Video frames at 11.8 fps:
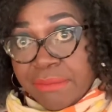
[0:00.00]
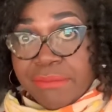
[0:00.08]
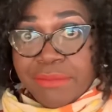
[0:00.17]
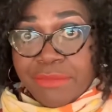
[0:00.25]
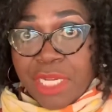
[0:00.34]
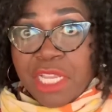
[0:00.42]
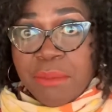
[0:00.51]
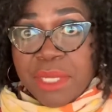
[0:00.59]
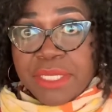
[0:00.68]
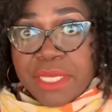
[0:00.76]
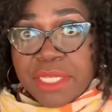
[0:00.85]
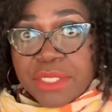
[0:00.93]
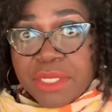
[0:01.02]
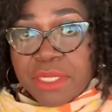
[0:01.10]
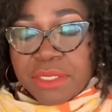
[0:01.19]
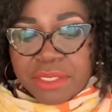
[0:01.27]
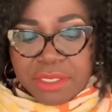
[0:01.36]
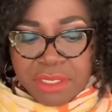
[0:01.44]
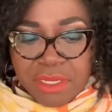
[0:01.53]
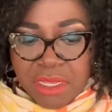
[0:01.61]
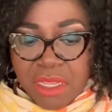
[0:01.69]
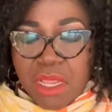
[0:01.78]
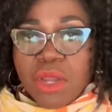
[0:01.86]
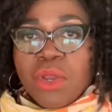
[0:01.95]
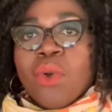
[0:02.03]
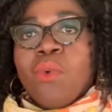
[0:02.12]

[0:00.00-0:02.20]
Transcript: Recommendations. Now,